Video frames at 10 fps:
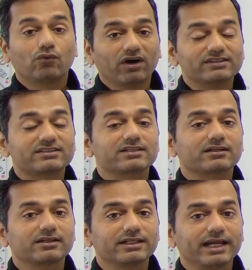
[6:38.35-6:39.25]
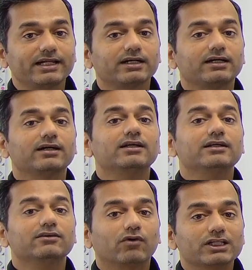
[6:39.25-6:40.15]
First, create a
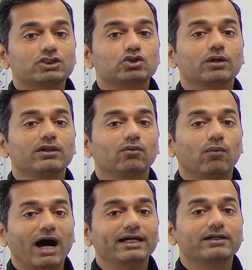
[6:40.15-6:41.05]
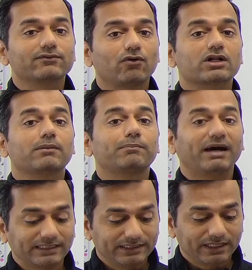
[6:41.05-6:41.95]
virtual wire for a
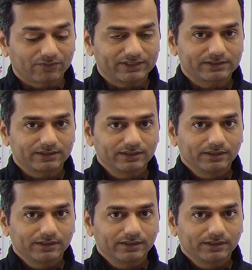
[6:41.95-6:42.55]
parent interface.